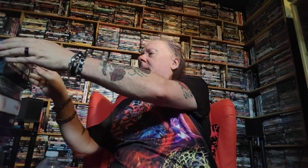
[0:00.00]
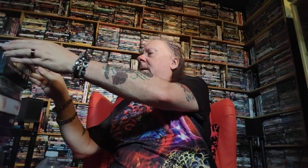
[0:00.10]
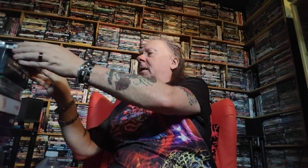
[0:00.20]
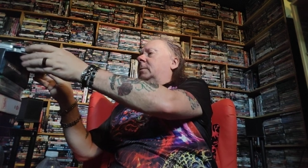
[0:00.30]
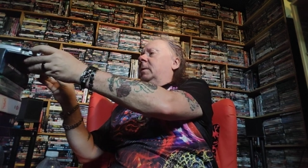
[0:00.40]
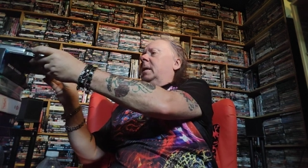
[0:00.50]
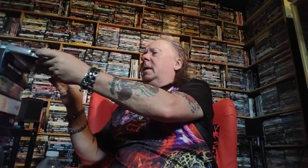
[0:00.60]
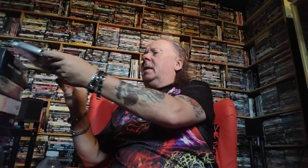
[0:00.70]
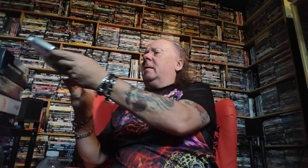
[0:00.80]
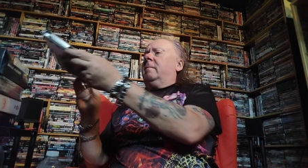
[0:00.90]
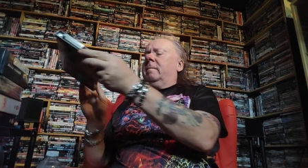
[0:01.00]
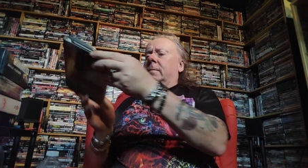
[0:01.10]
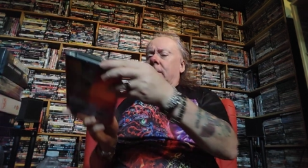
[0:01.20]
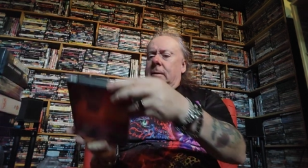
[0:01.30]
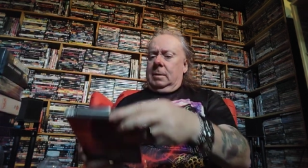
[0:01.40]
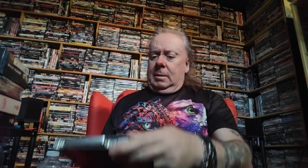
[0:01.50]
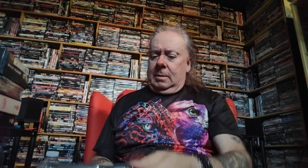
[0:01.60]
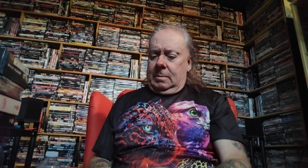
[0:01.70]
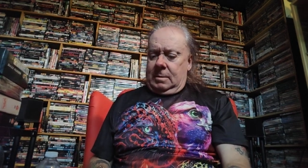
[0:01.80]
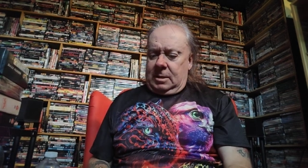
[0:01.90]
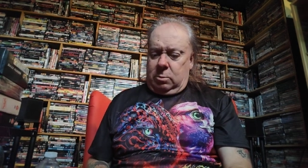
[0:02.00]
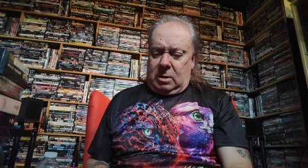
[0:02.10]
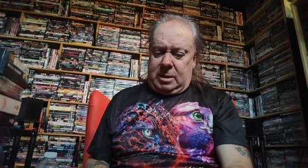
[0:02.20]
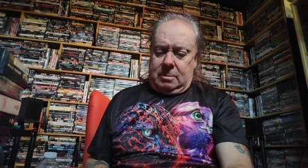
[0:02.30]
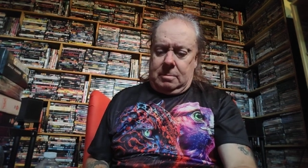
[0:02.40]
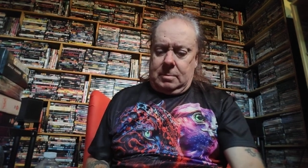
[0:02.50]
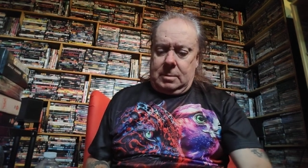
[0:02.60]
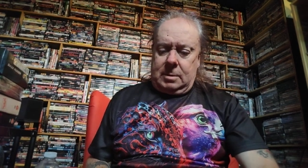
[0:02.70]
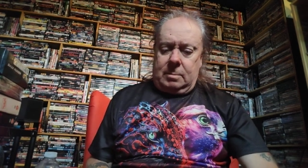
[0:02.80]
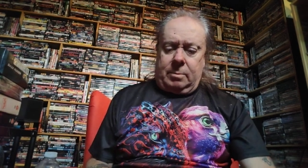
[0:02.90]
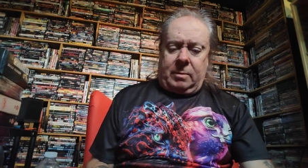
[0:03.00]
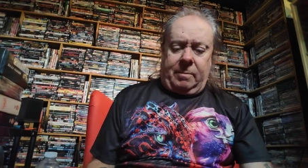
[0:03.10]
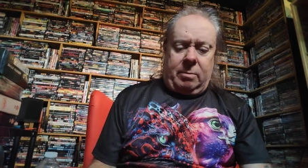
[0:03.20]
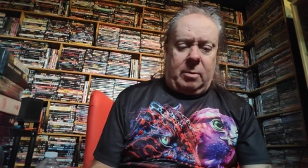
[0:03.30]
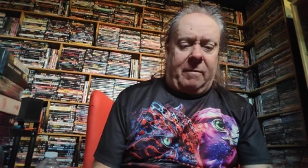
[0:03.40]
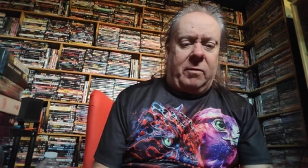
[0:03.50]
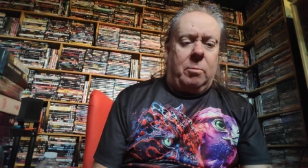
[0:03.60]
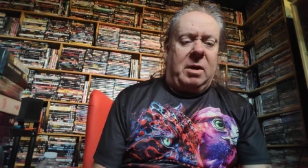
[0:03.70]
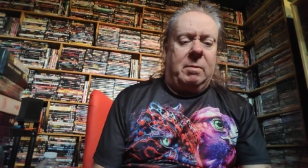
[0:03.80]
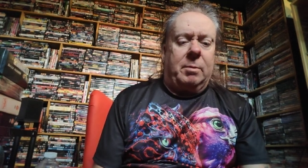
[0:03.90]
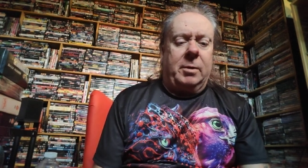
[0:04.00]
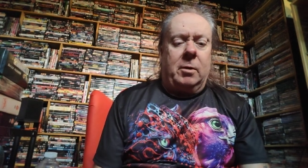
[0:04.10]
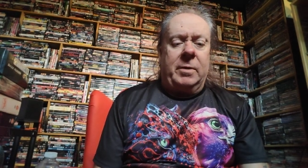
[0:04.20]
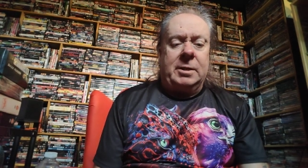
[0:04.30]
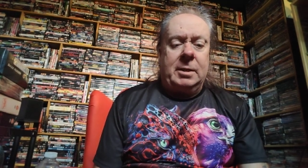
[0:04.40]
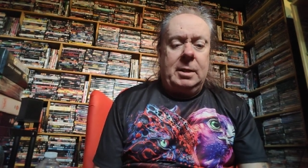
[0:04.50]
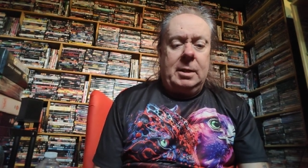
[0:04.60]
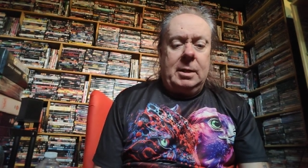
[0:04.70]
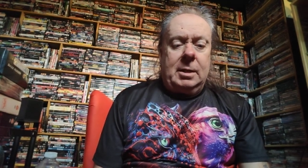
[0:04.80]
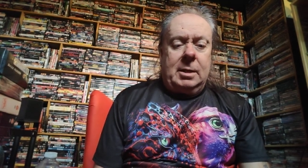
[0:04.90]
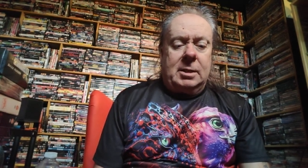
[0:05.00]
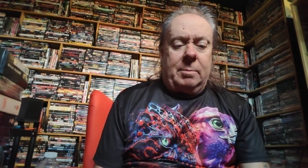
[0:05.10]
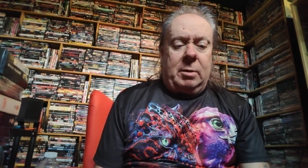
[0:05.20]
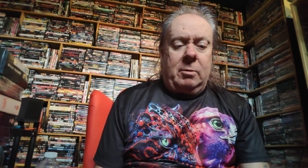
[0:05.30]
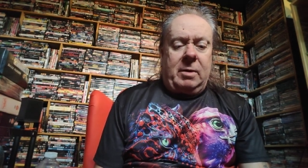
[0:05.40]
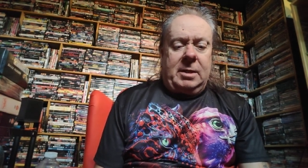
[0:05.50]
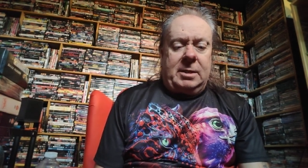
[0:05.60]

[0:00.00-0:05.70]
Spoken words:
Next we have this one. Probably a few people have probably got this. It's a Blu-ray